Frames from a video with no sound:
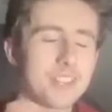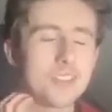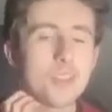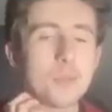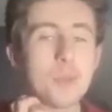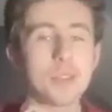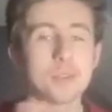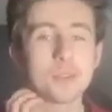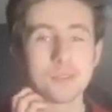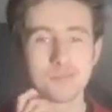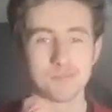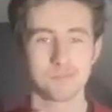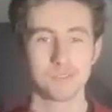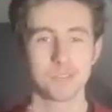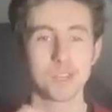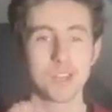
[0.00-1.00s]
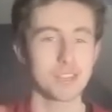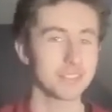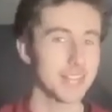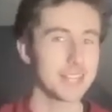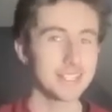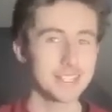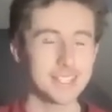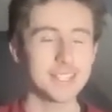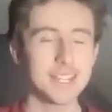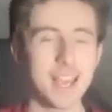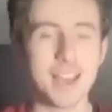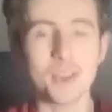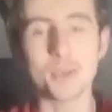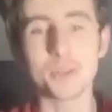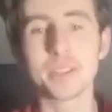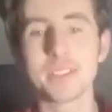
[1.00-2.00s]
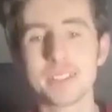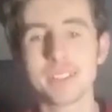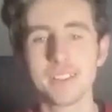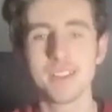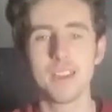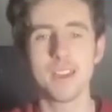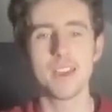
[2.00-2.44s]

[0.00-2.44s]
in the middle, the sentient house,